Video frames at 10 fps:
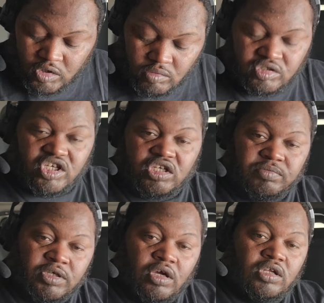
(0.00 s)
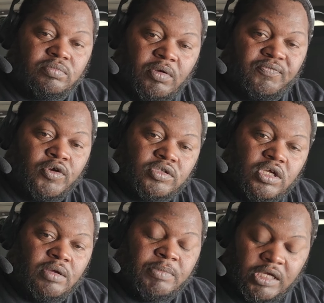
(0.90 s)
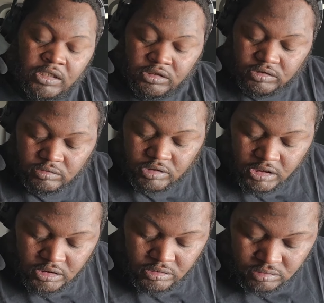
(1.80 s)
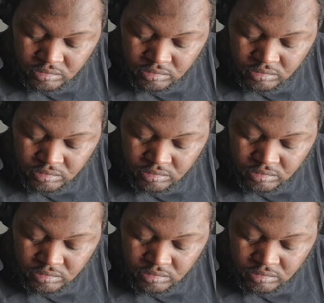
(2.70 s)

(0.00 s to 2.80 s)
Don't judge me, y'all. This is my first time making this, okay?